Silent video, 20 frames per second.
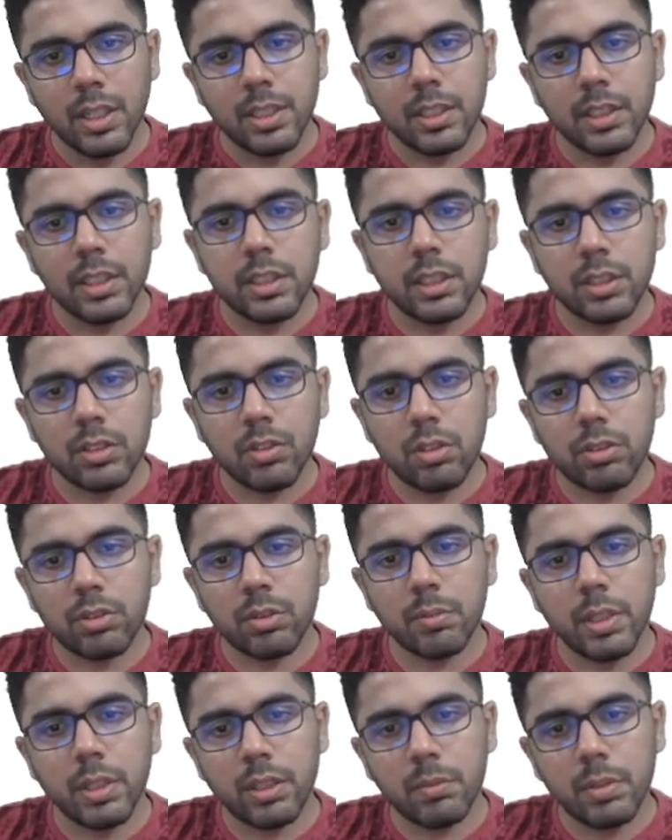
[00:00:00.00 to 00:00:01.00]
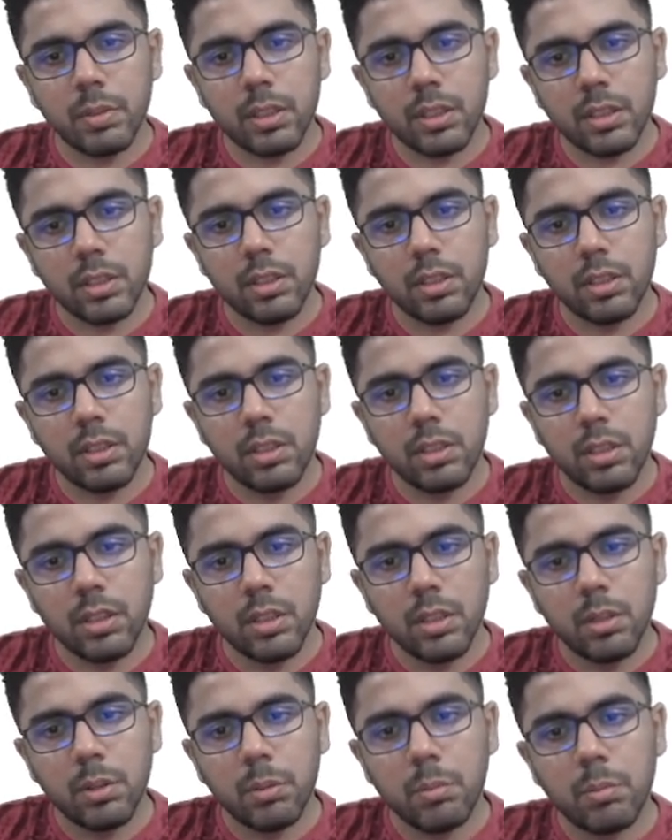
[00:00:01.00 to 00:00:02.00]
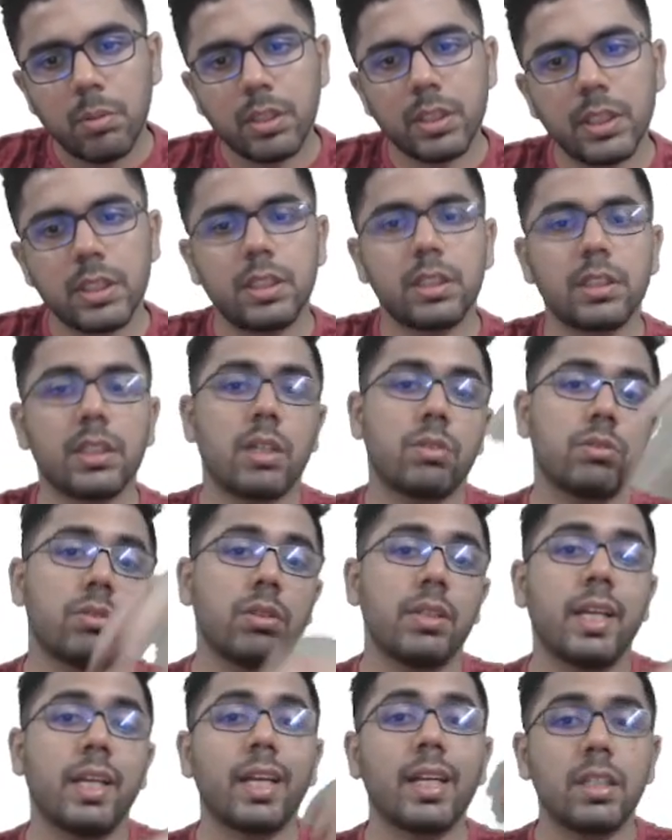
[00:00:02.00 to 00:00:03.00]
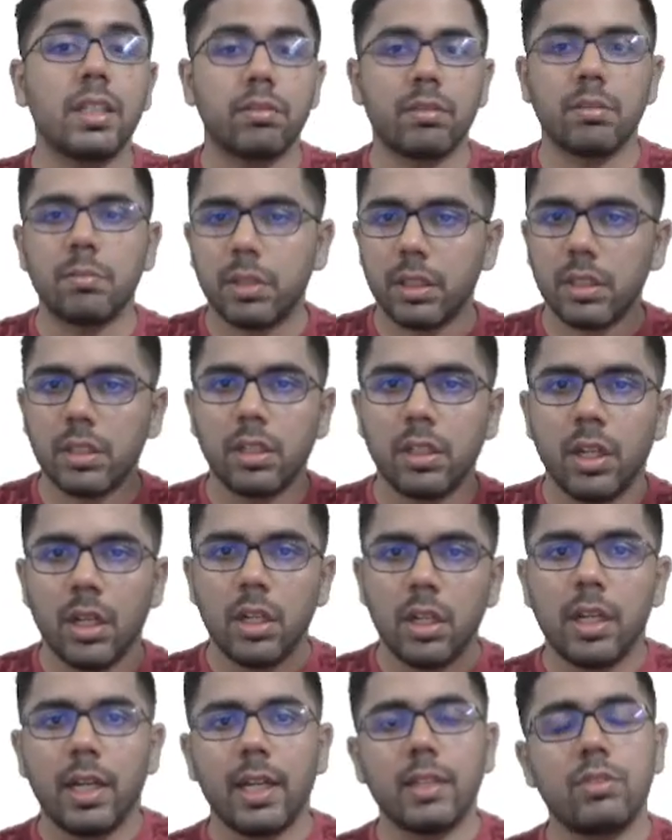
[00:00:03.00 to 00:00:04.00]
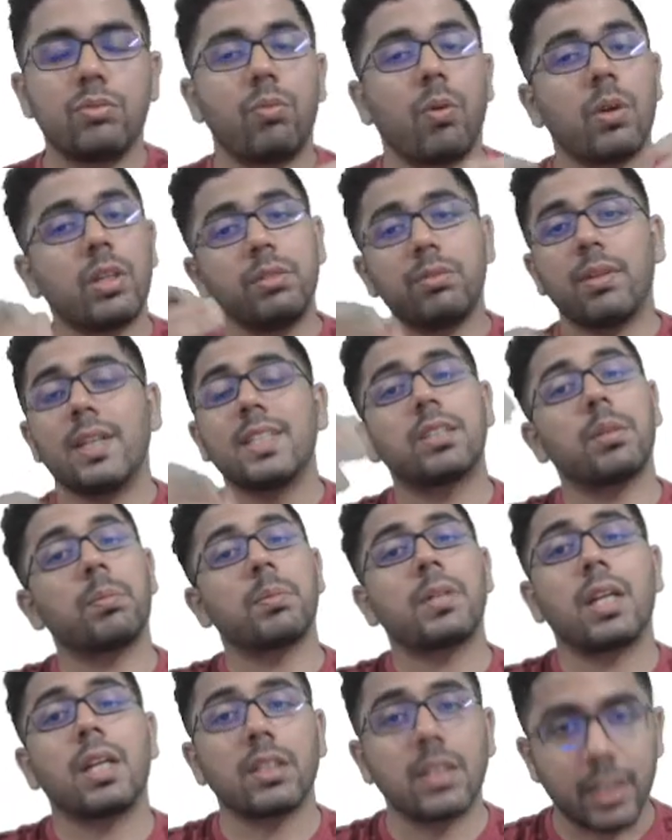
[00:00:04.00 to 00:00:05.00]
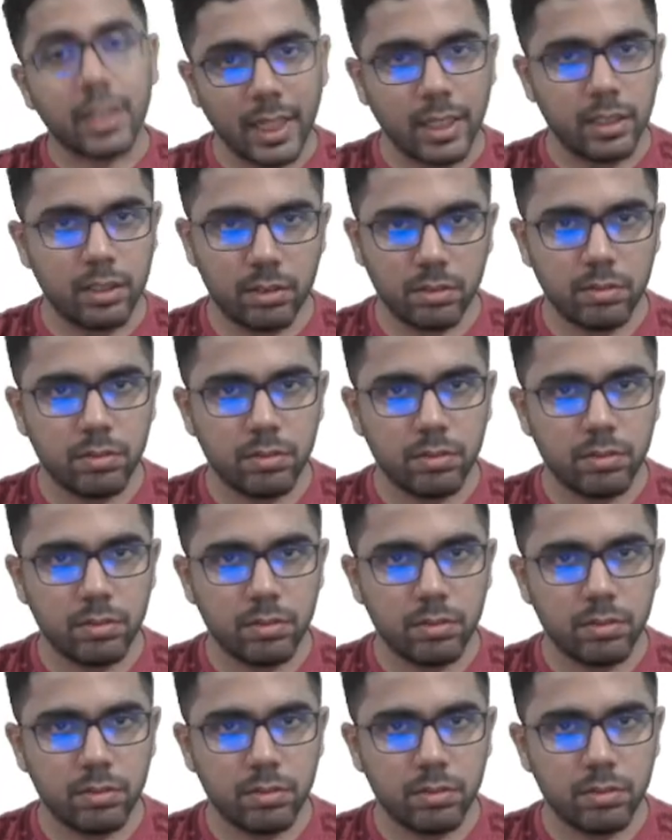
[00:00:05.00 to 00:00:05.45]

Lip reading: This is also my remainder, but this is now the negative remainder. Like what if I subtract again?